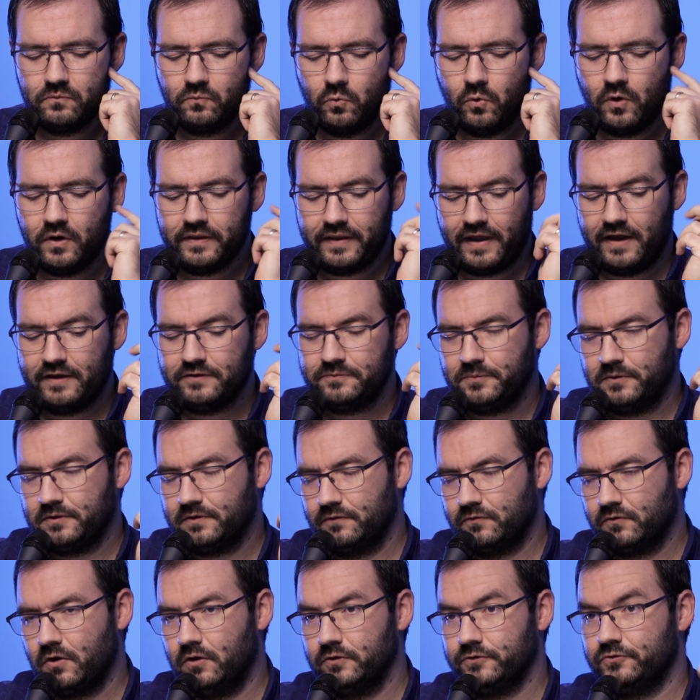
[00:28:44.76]
one aspect
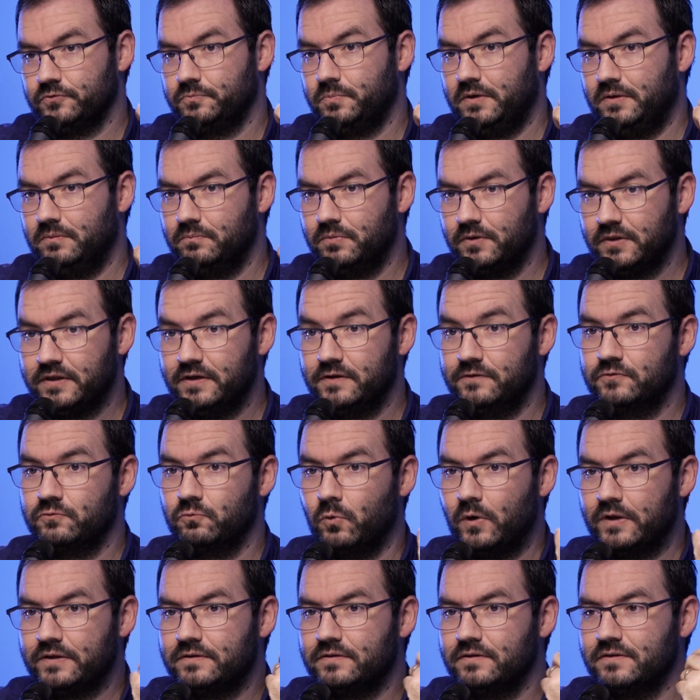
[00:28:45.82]
of culture being beliefs.
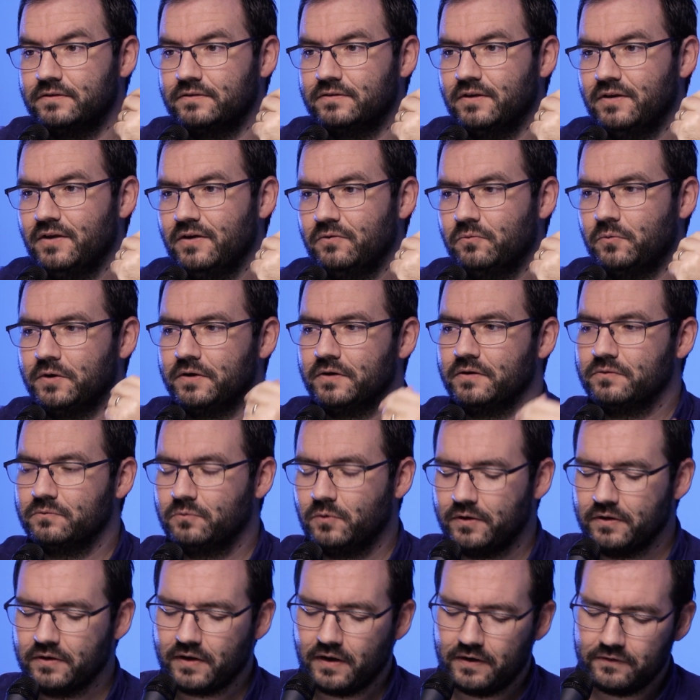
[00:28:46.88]
What
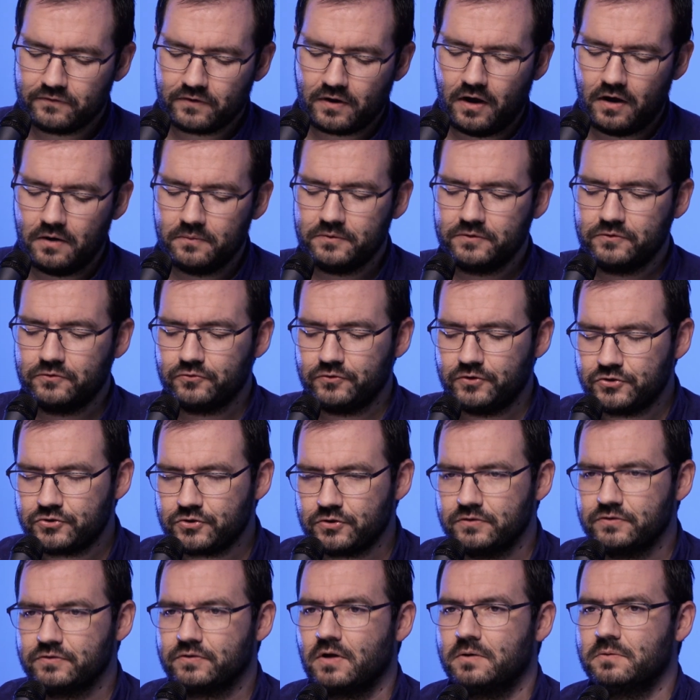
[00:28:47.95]
are kind of common
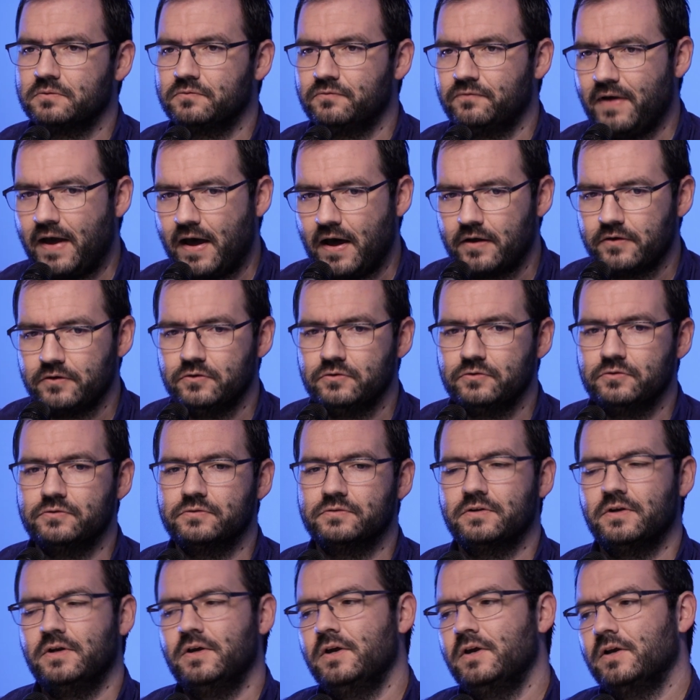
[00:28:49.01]
traditions, common
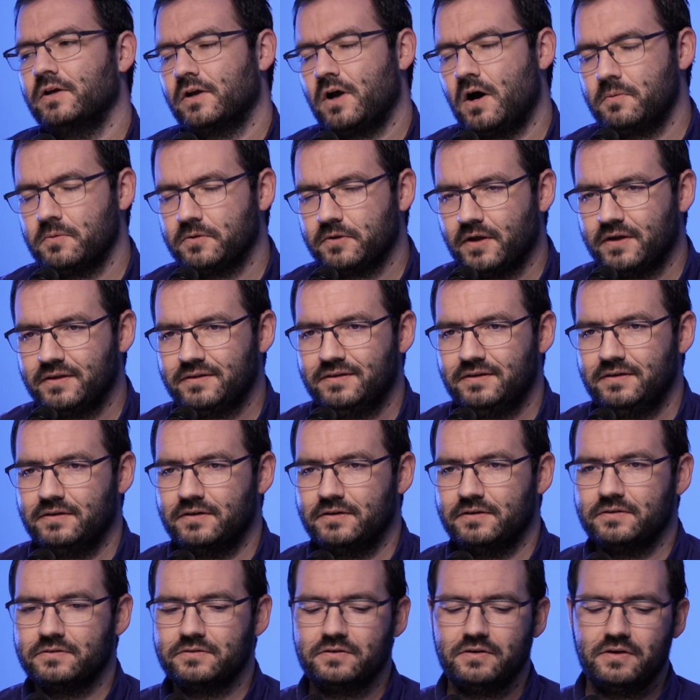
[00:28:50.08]
values, common
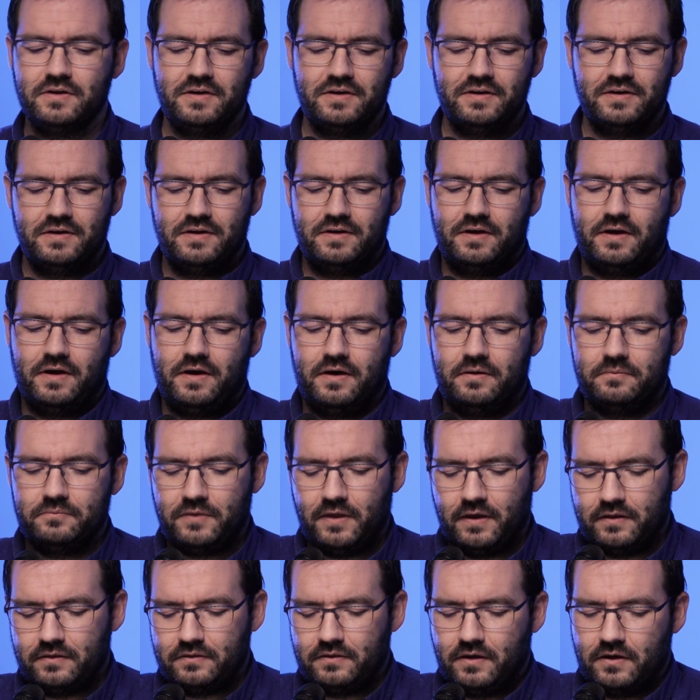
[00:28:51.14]
ideas
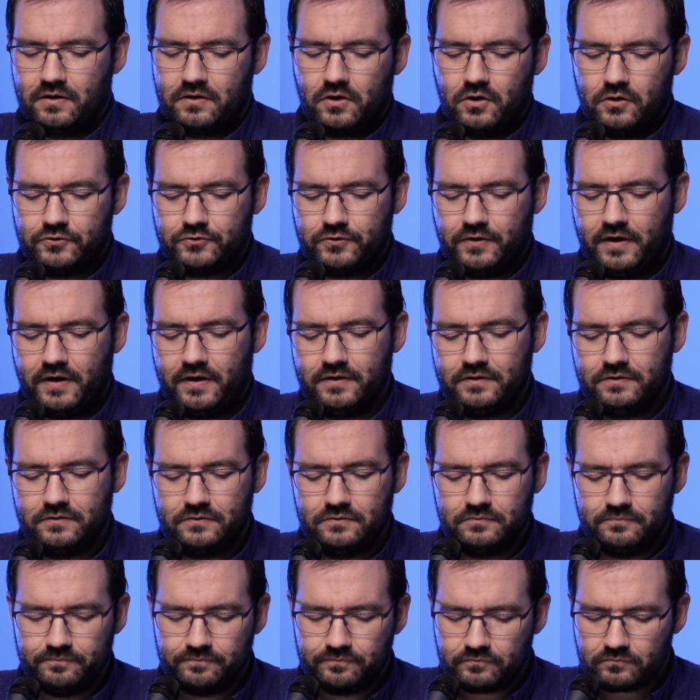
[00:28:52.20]
that culture
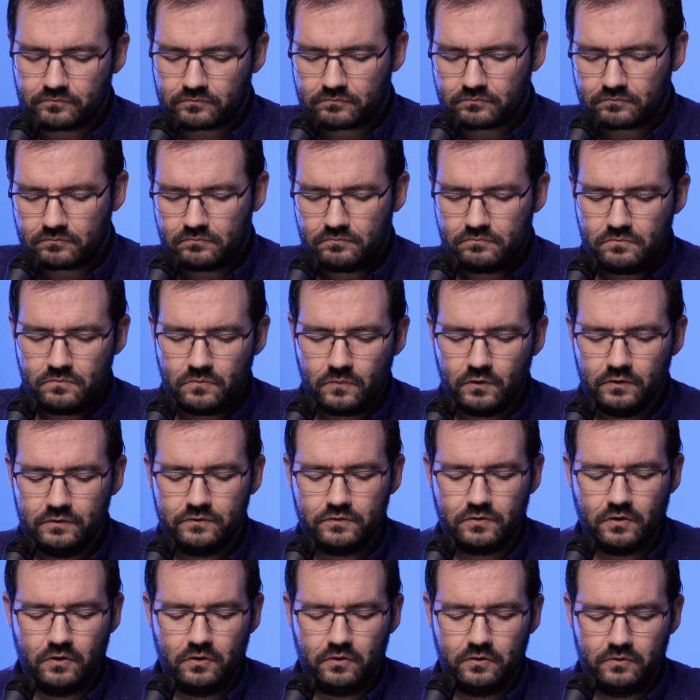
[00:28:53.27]
has. And
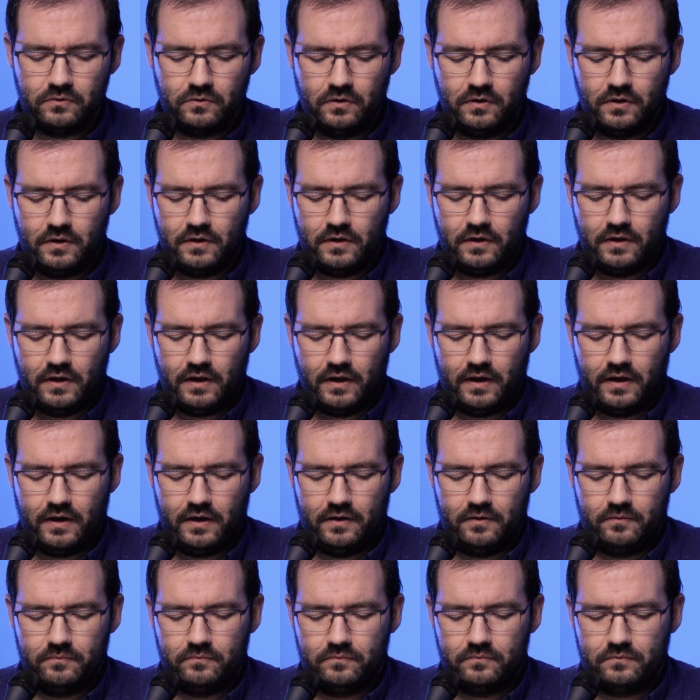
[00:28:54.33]
so,
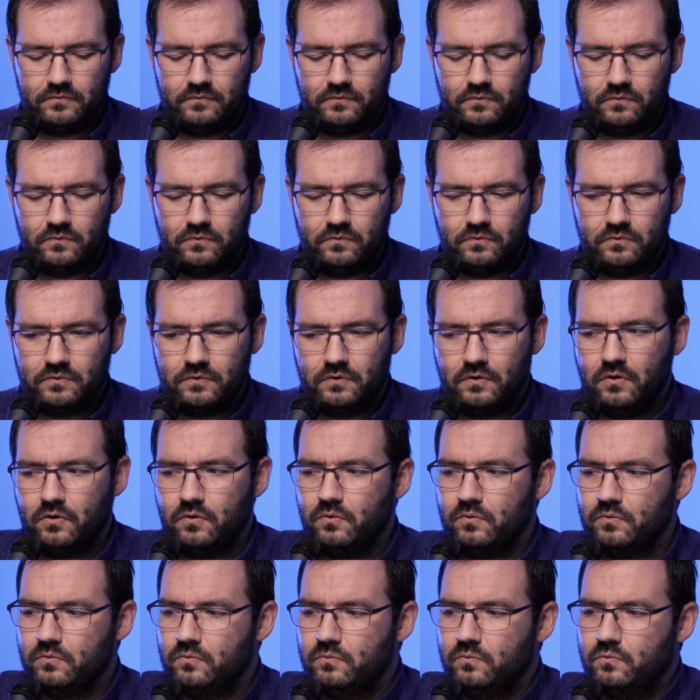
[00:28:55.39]

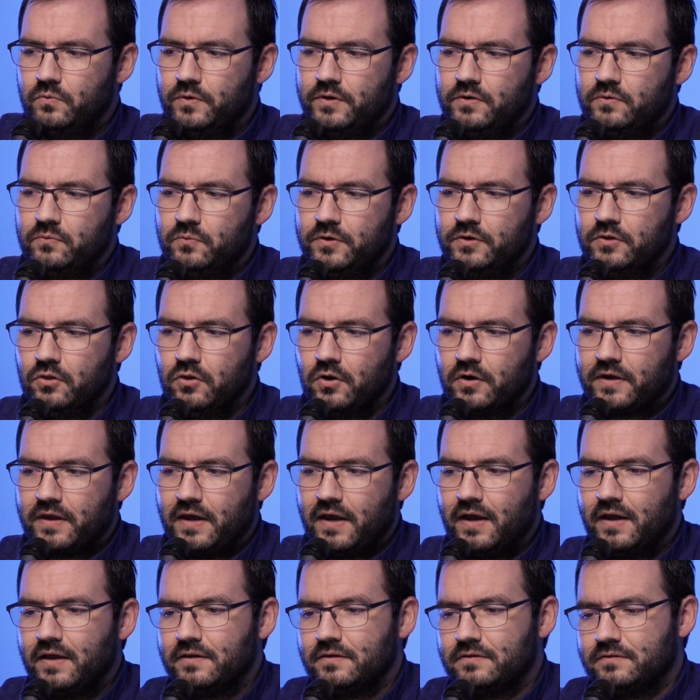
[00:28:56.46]
we look
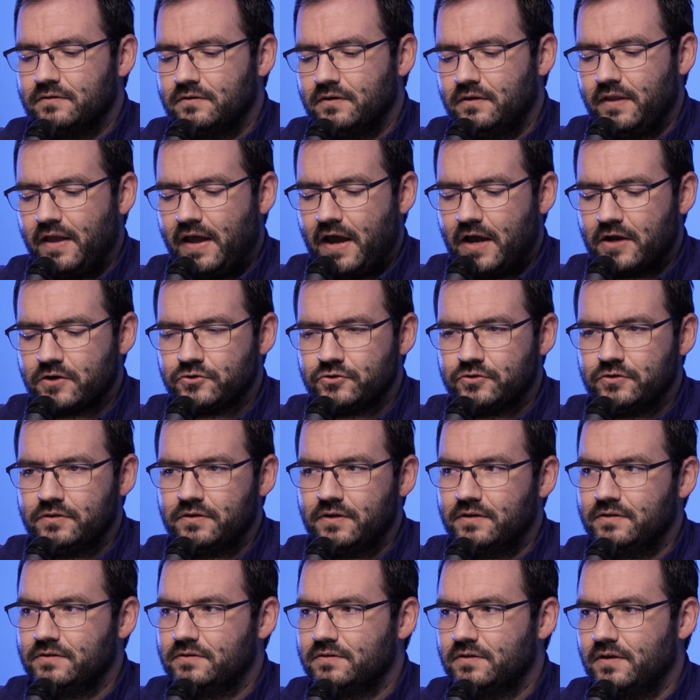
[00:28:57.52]
at an action
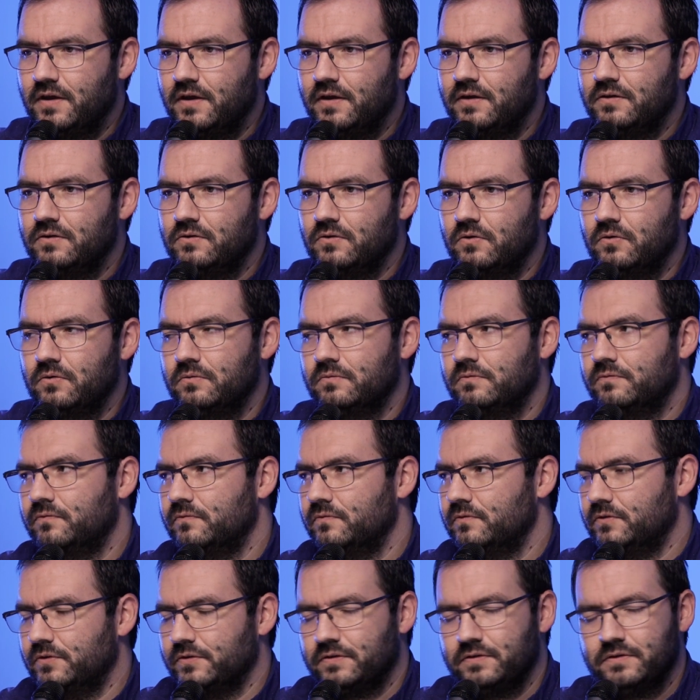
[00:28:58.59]
and say,
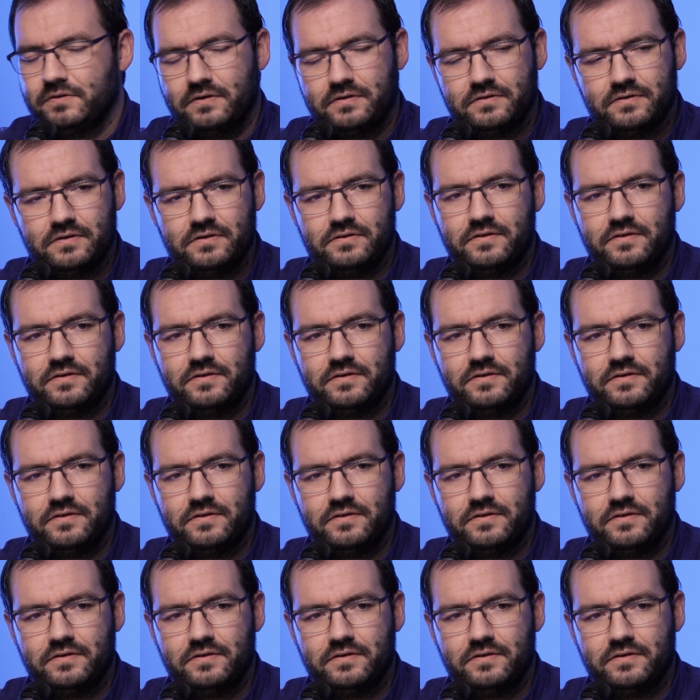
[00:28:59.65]
just as an